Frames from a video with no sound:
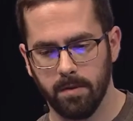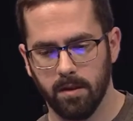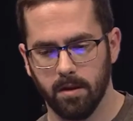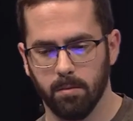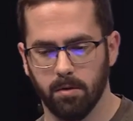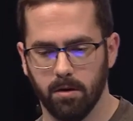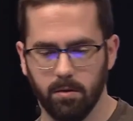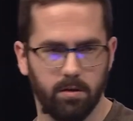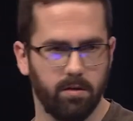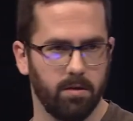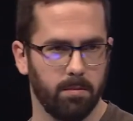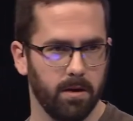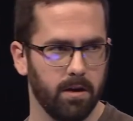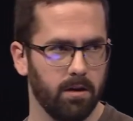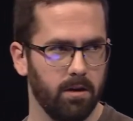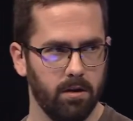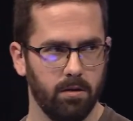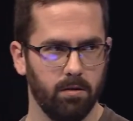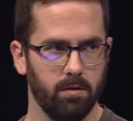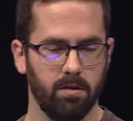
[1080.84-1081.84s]
but it was a big
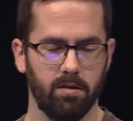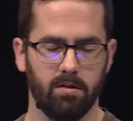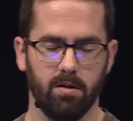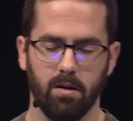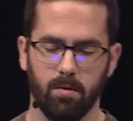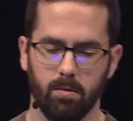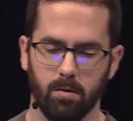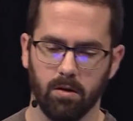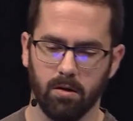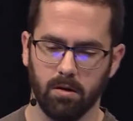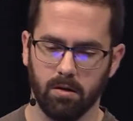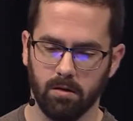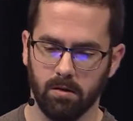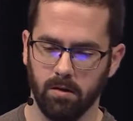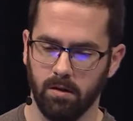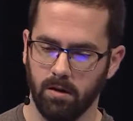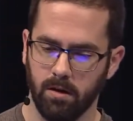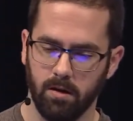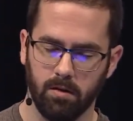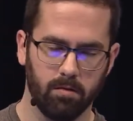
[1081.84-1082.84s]
deal because they were
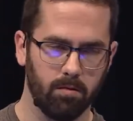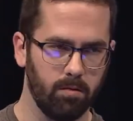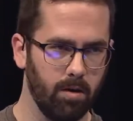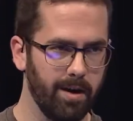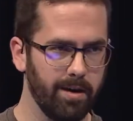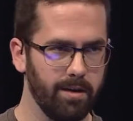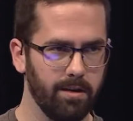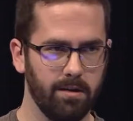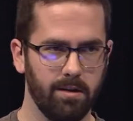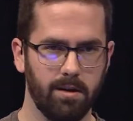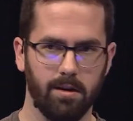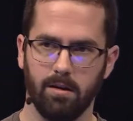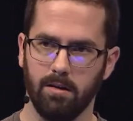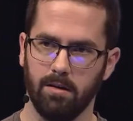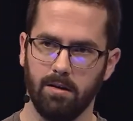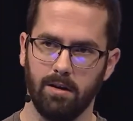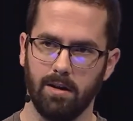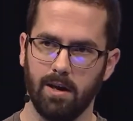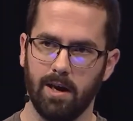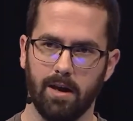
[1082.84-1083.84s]
right in
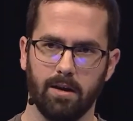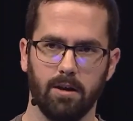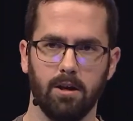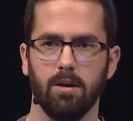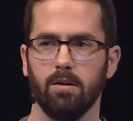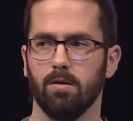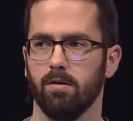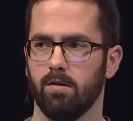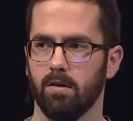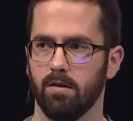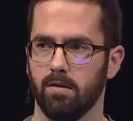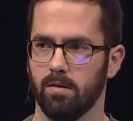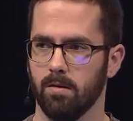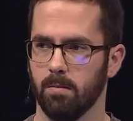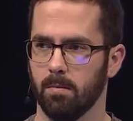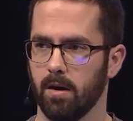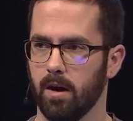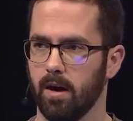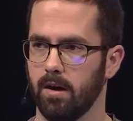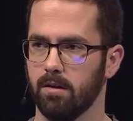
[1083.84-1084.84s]
the ad
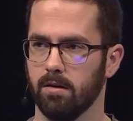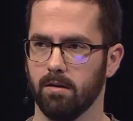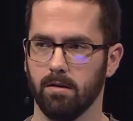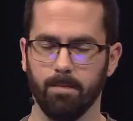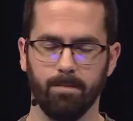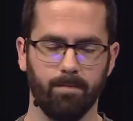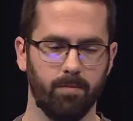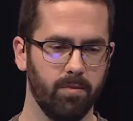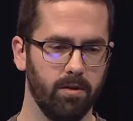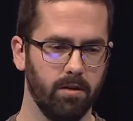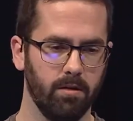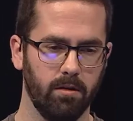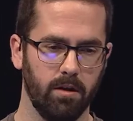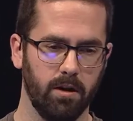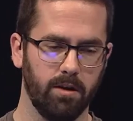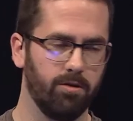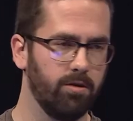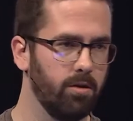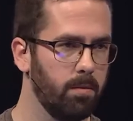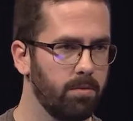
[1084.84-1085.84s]
ecosystem, either
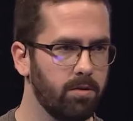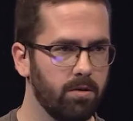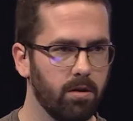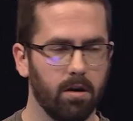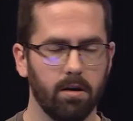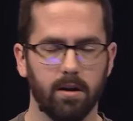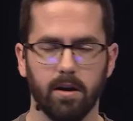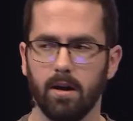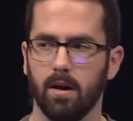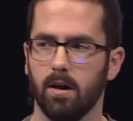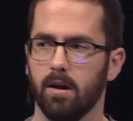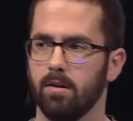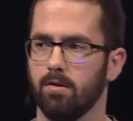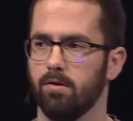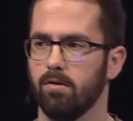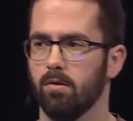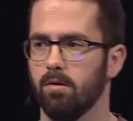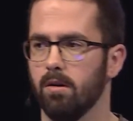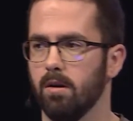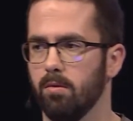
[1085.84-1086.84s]
like jump-starting
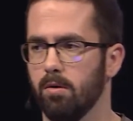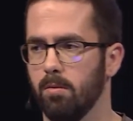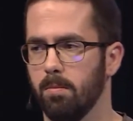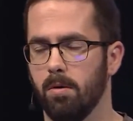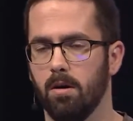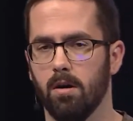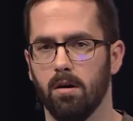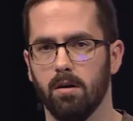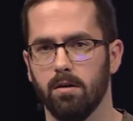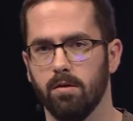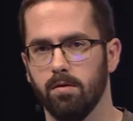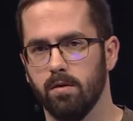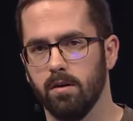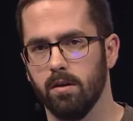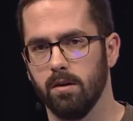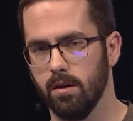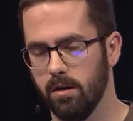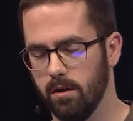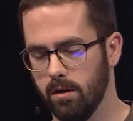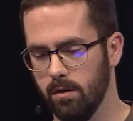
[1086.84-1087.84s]
ads or they were part of
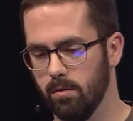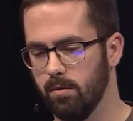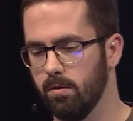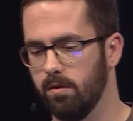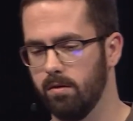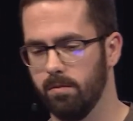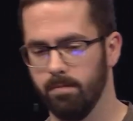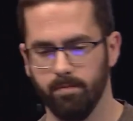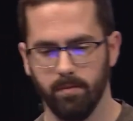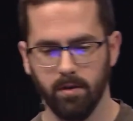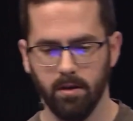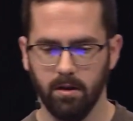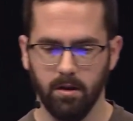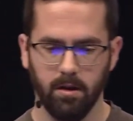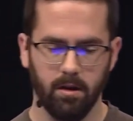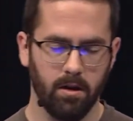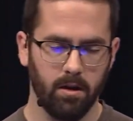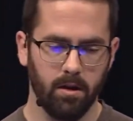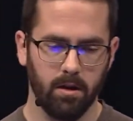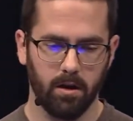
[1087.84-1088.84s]
it, and they would,
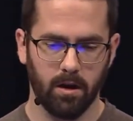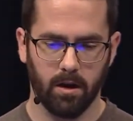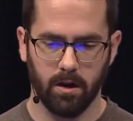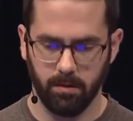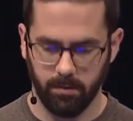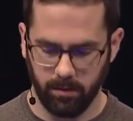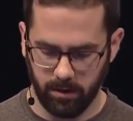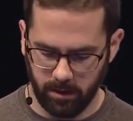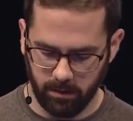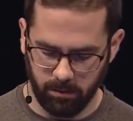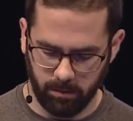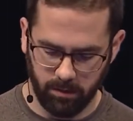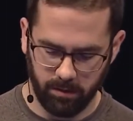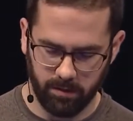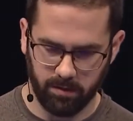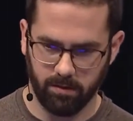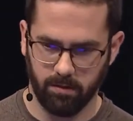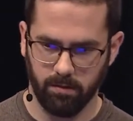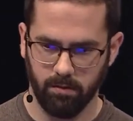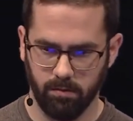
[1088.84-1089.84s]
it
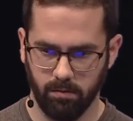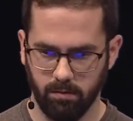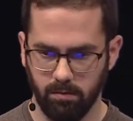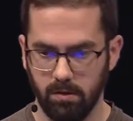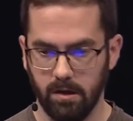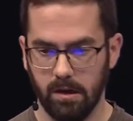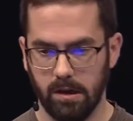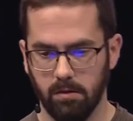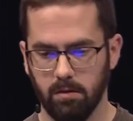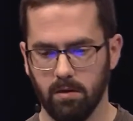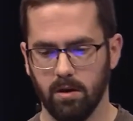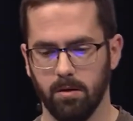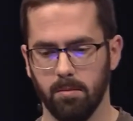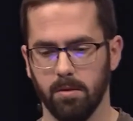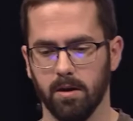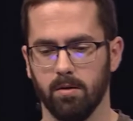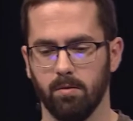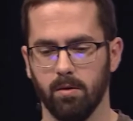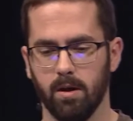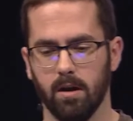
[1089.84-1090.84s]
was really, really
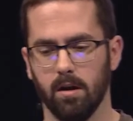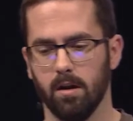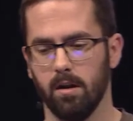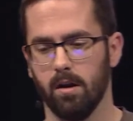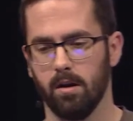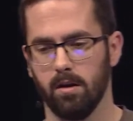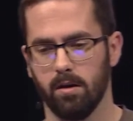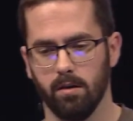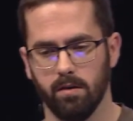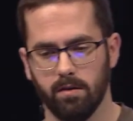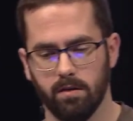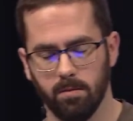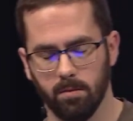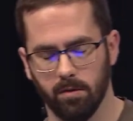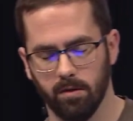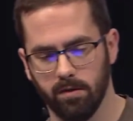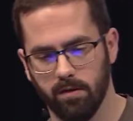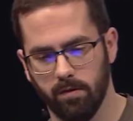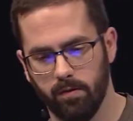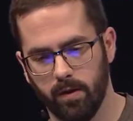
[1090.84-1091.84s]
big. We had a lot of
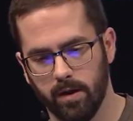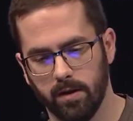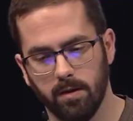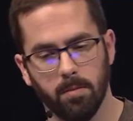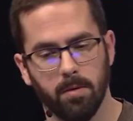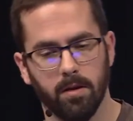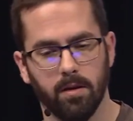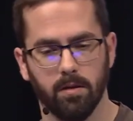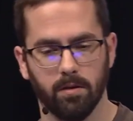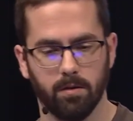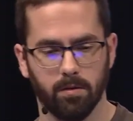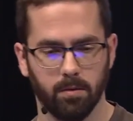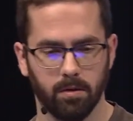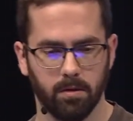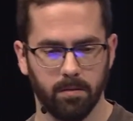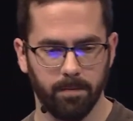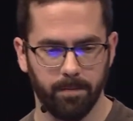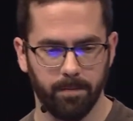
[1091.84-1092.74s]
customers affected by this one.